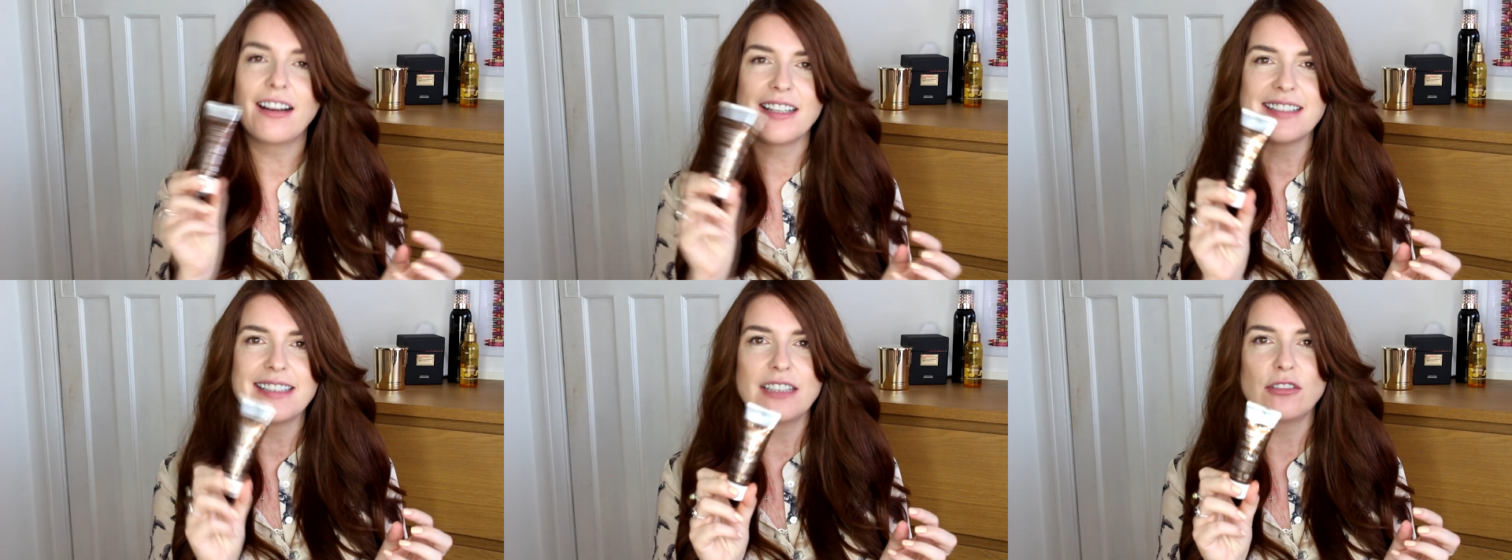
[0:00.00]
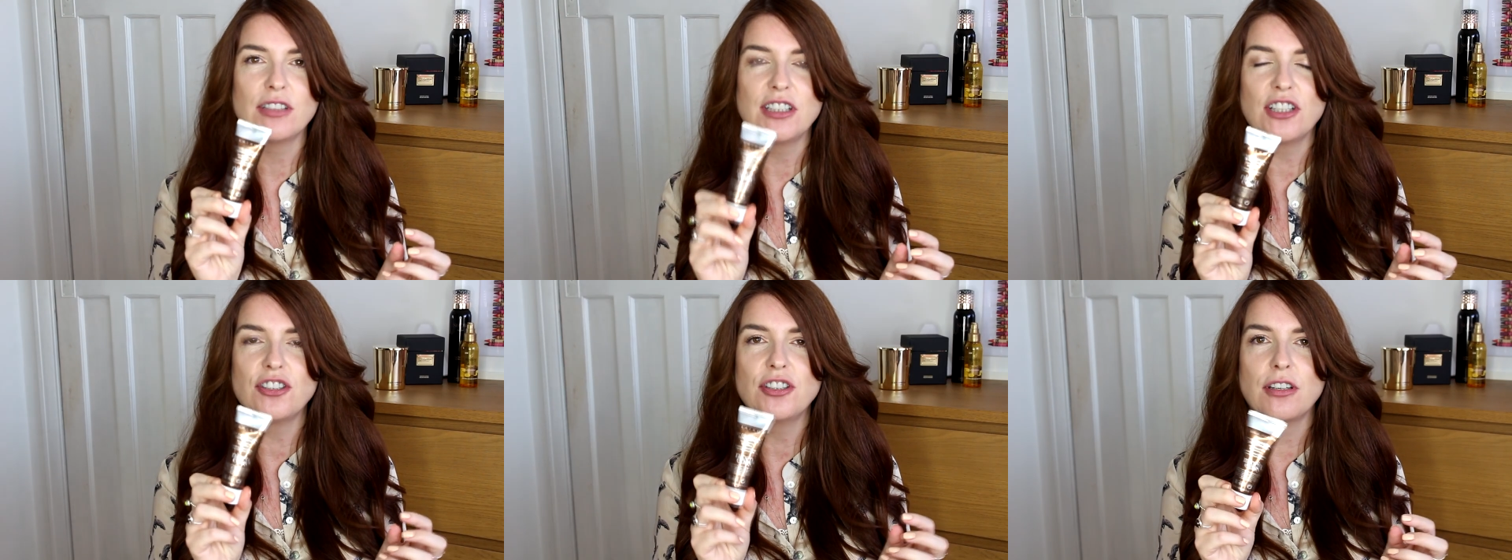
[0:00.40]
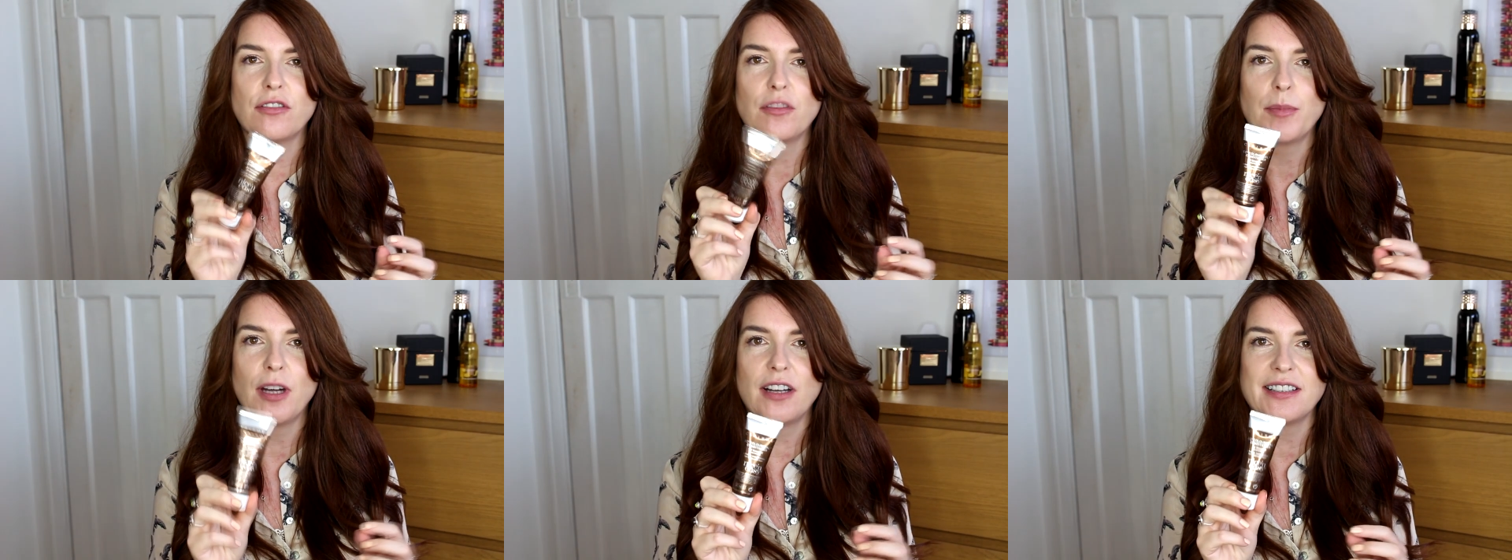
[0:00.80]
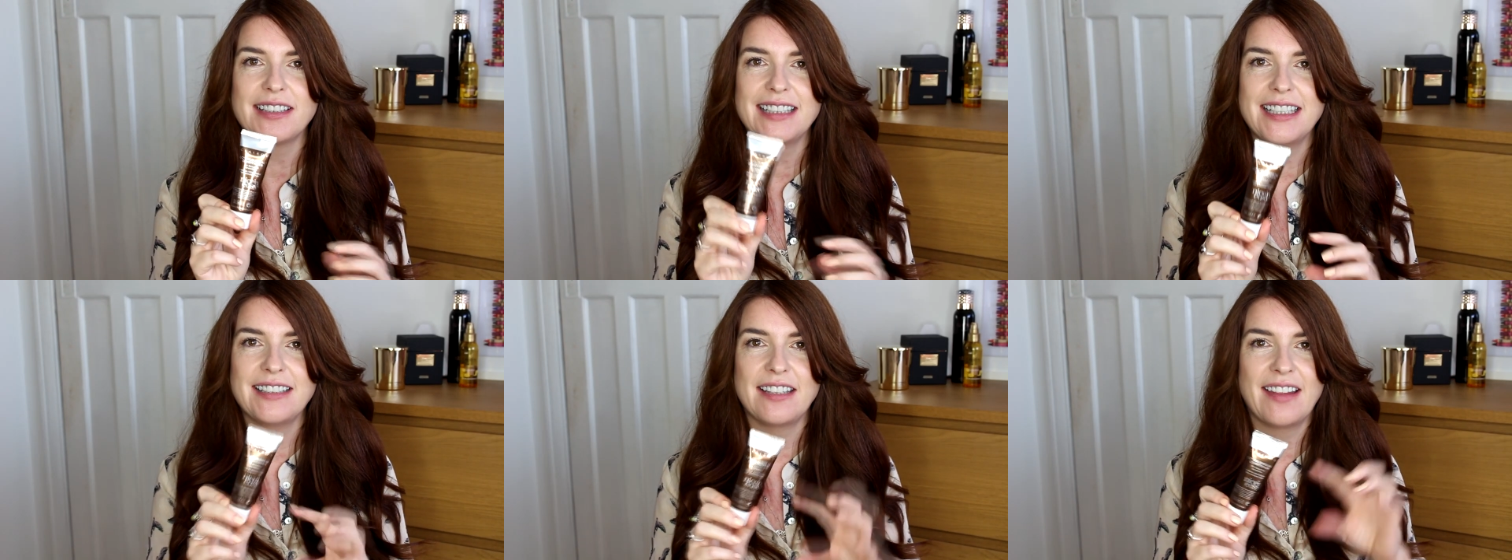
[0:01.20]
Colour Seal Conditioner from Nice
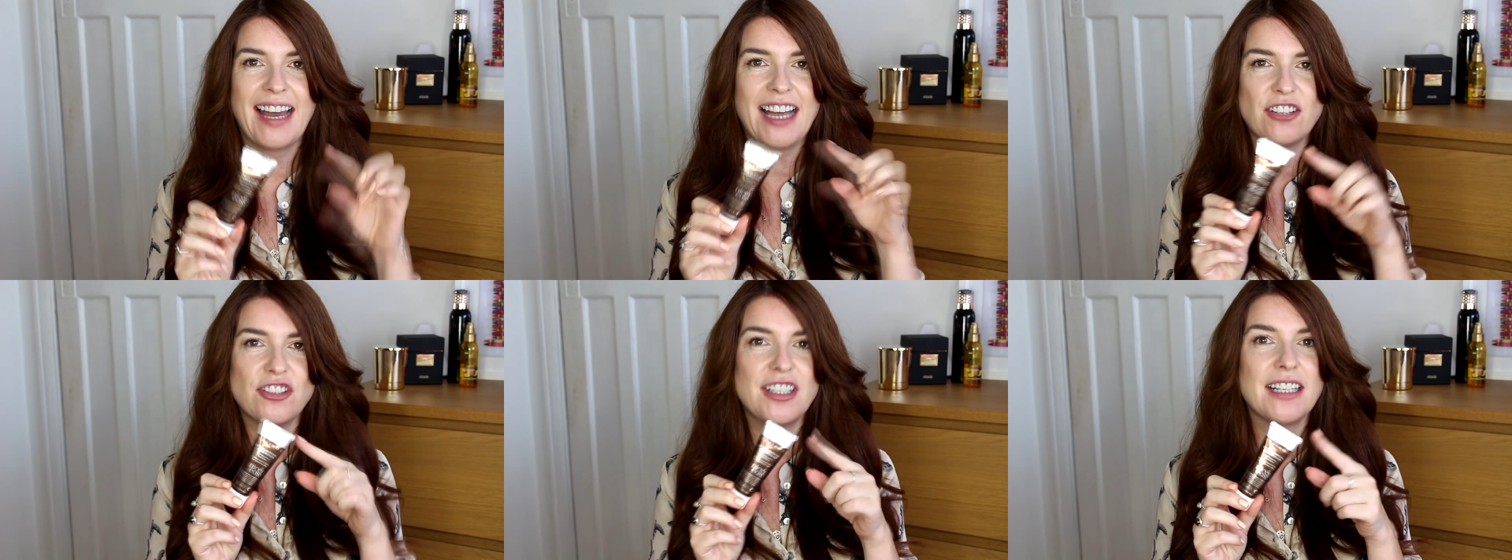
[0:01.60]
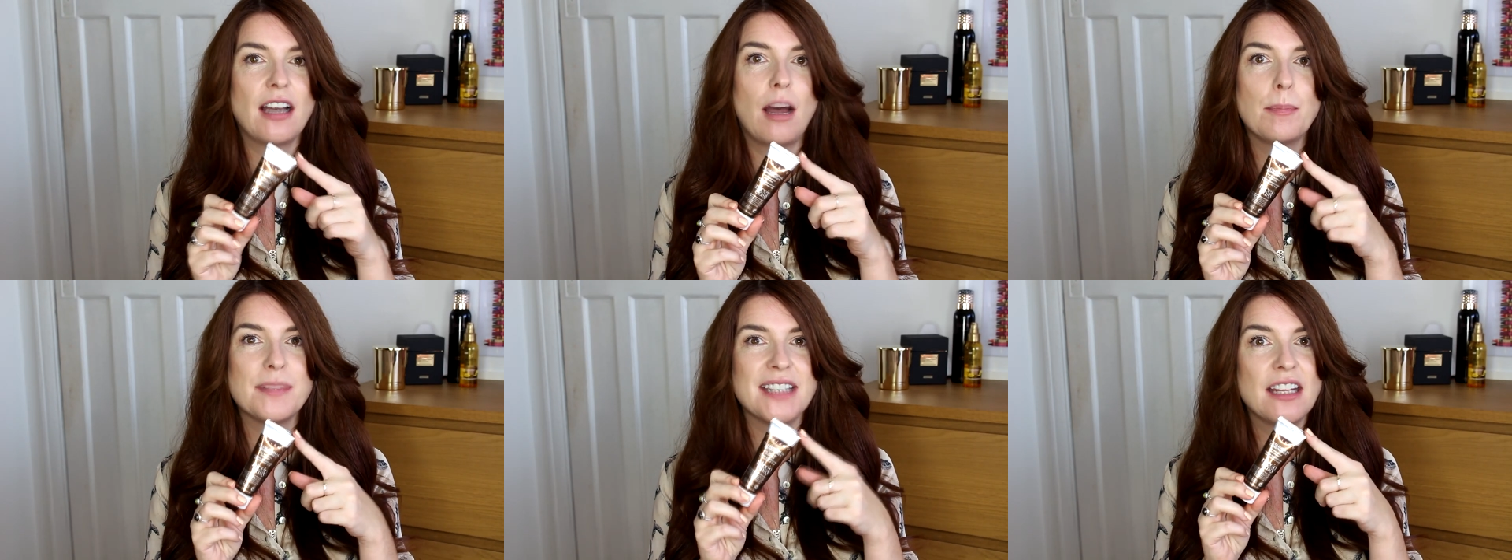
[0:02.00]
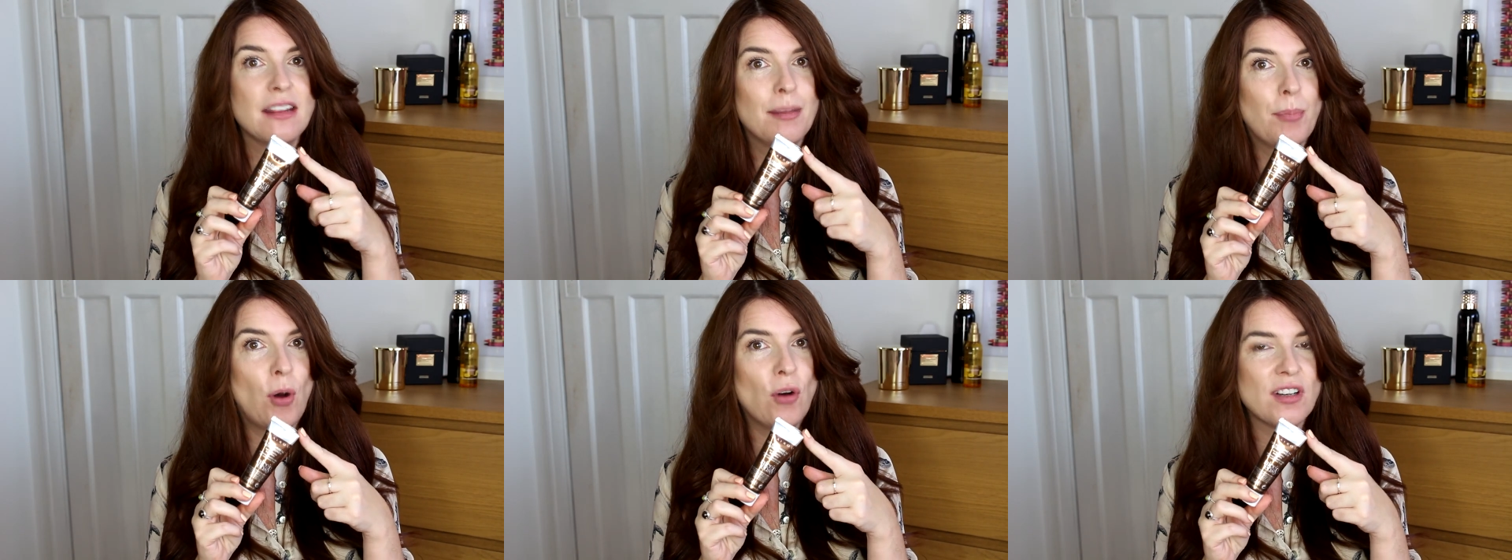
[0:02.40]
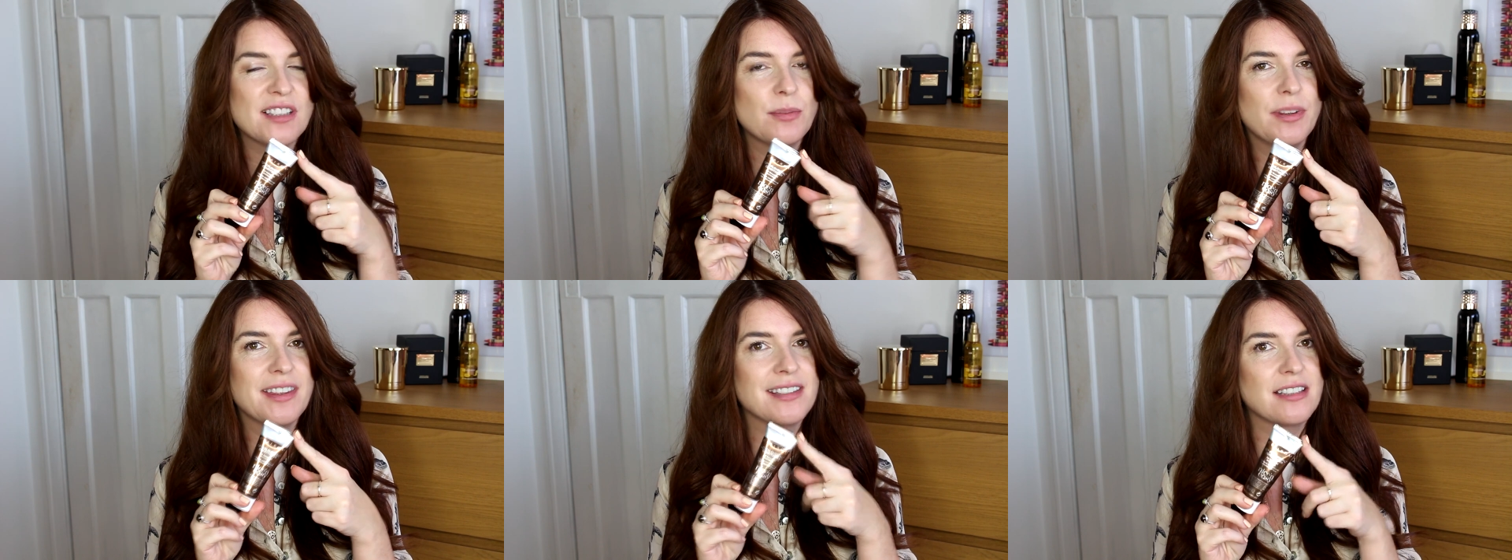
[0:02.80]
and Easy that actually comes in the
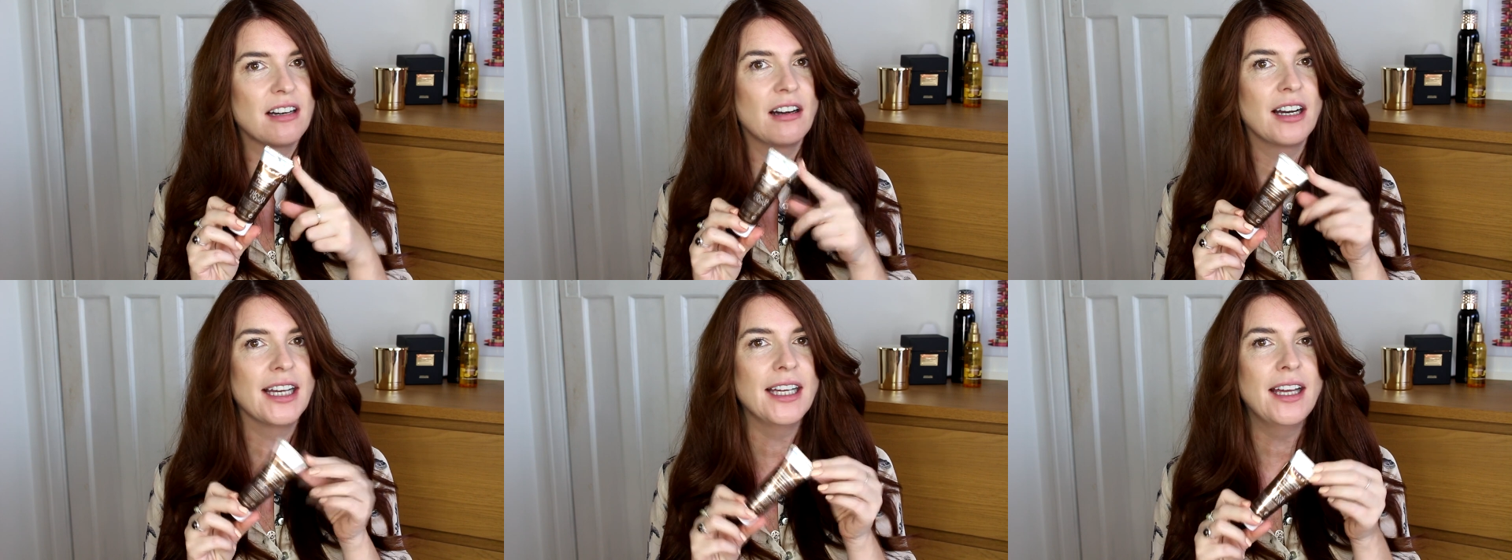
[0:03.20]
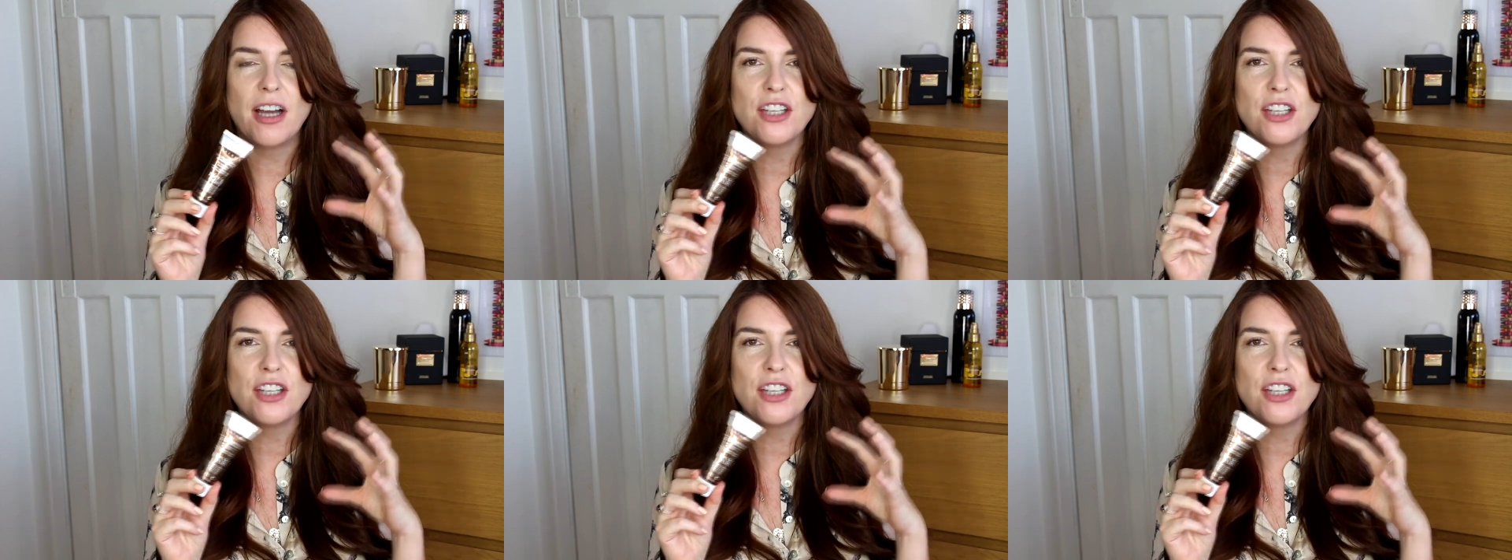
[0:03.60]
box with the dye.